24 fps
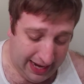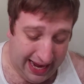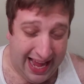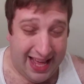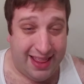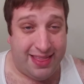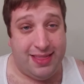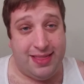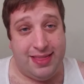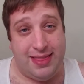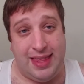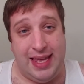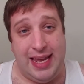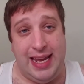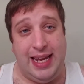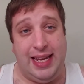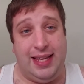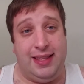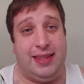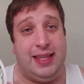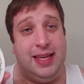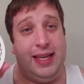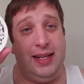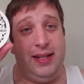I
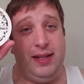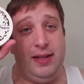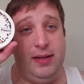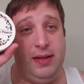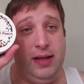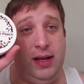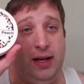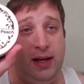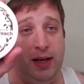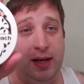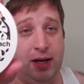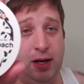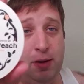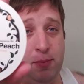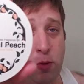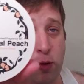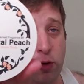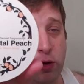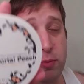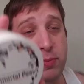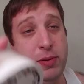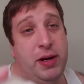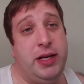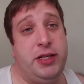think that
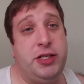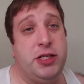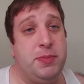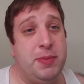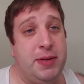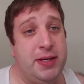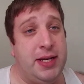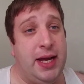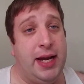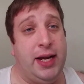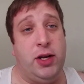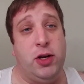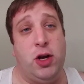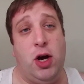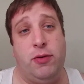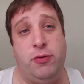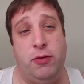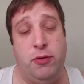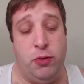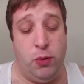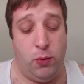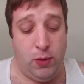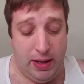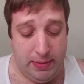Immortal Peach has been taken off
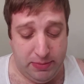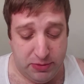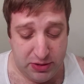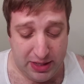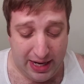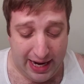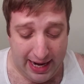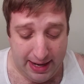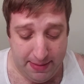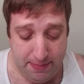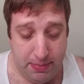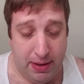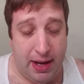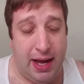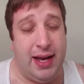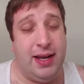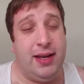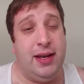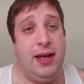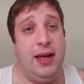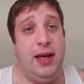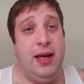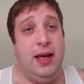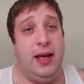of the website,
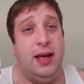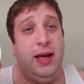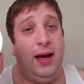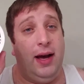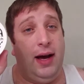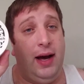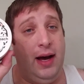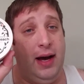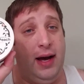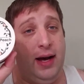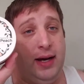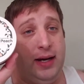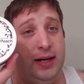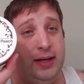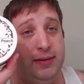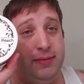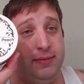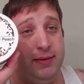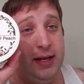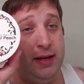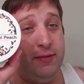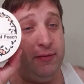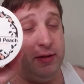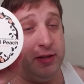but
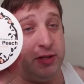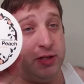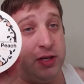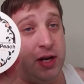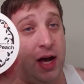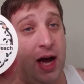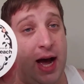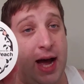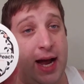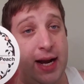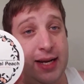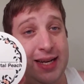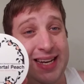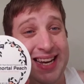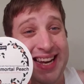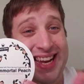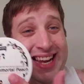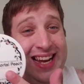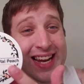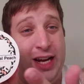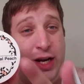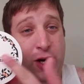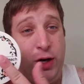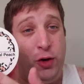if it's not,
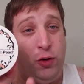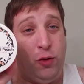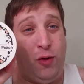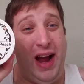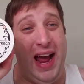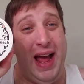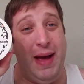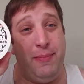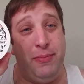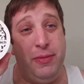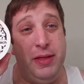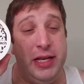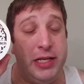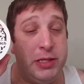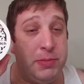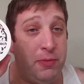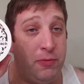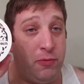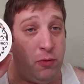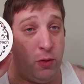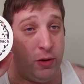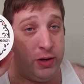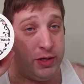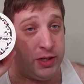grab this
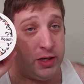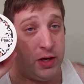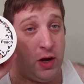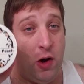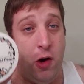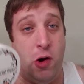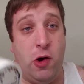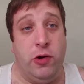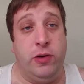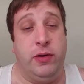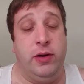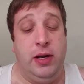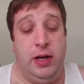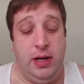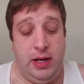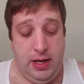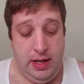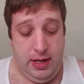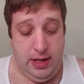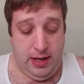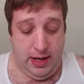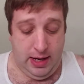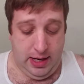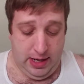before it's gone.
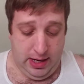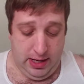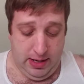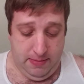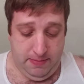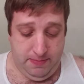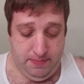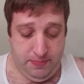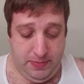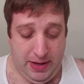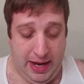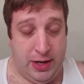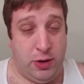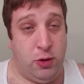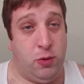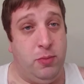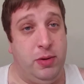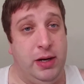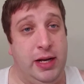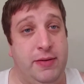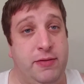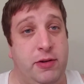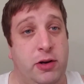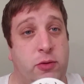I don't
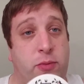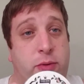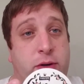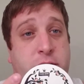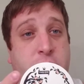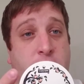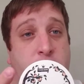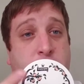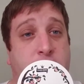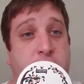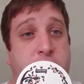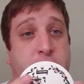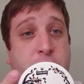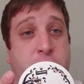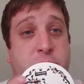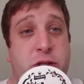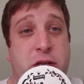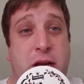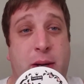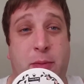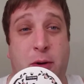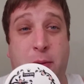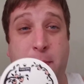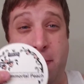believe it'll return until the
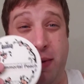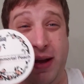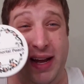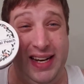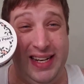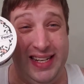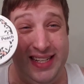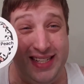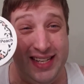summer, but